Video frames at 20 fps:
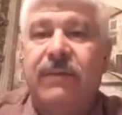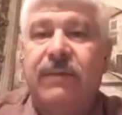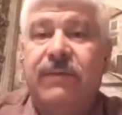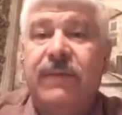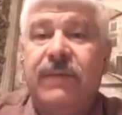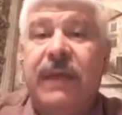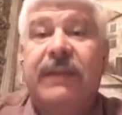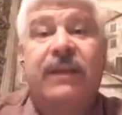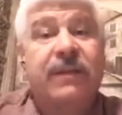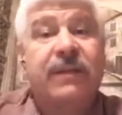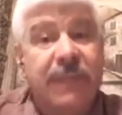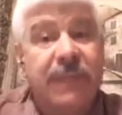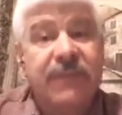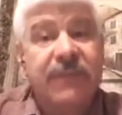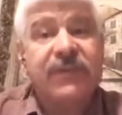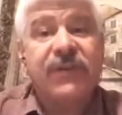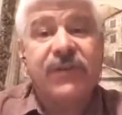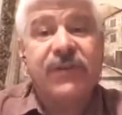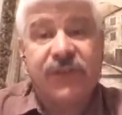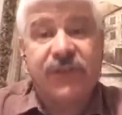that
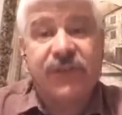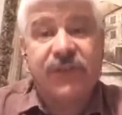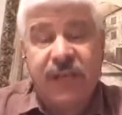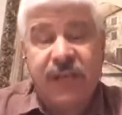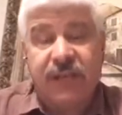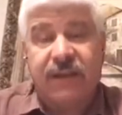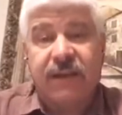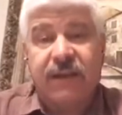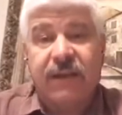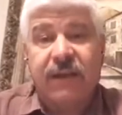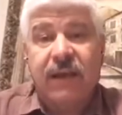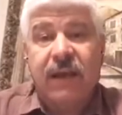commits a sin.